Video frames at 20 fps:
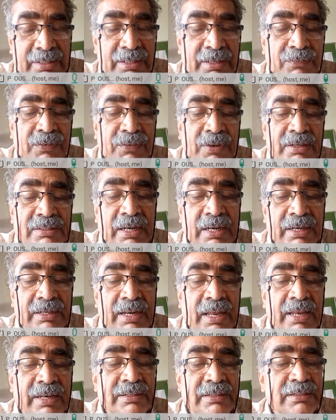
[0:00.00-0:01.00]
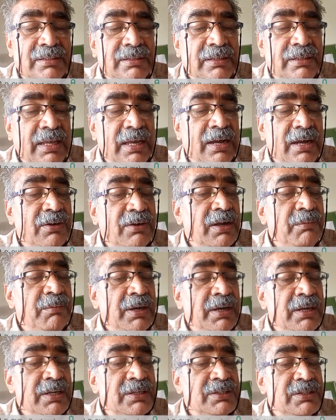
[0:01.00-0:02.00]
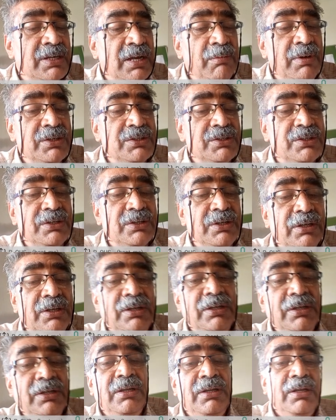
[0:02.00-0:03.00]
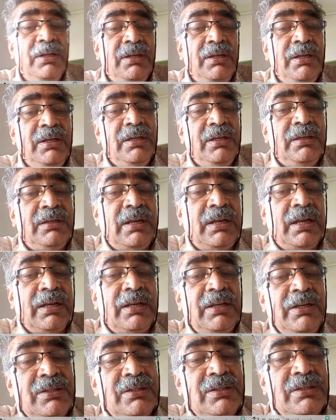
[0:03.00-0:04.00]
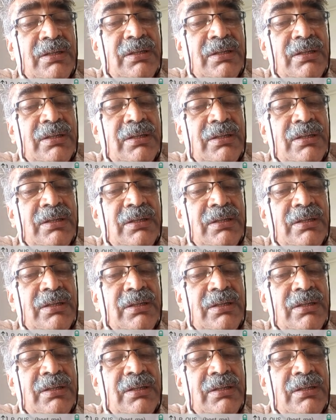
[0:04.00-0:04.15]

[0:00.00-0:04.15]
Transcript: Different sultans, they have come and established Turkish,